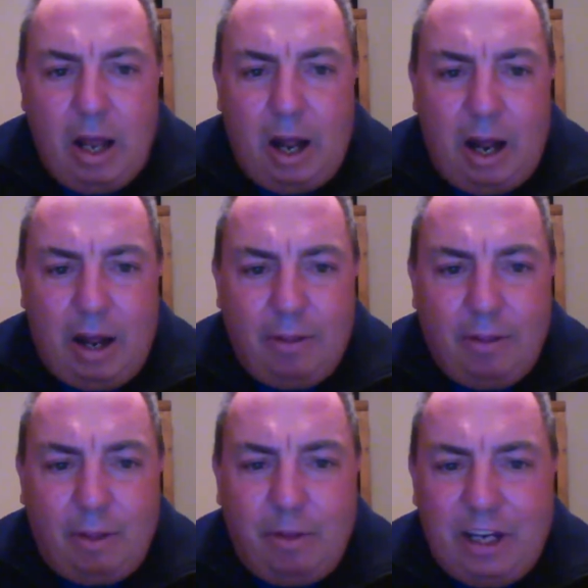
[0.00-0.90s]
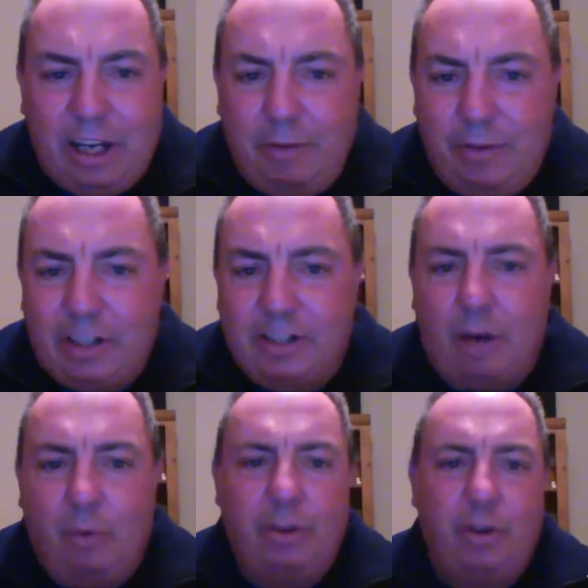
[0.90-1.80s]
Thinkific
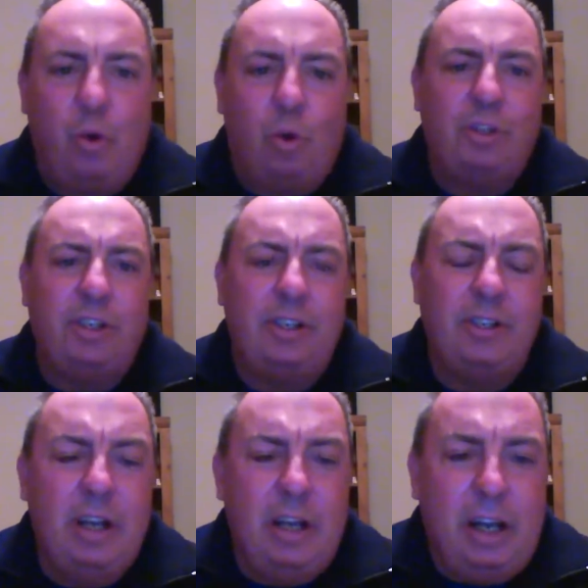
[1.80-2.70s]
site where the course is.